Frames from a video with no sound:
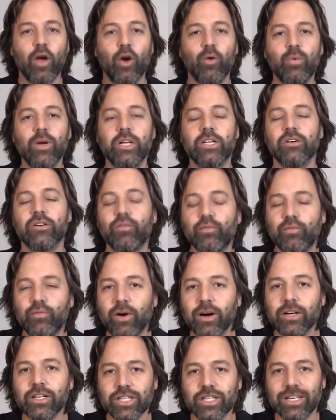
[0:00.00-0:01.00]
which
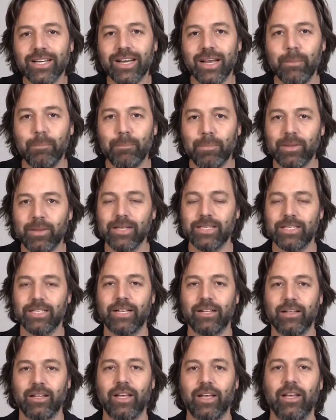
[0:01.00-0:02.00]
function
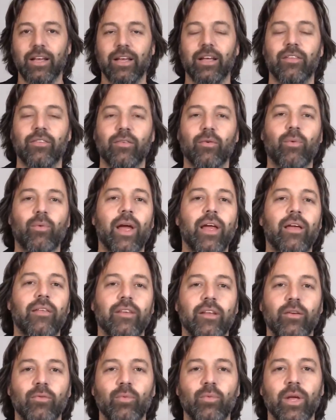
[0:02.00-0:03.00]
implicitly in the way
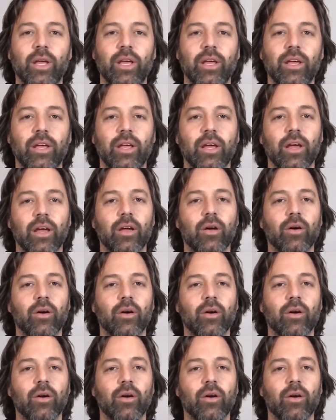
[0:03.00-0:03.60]
that we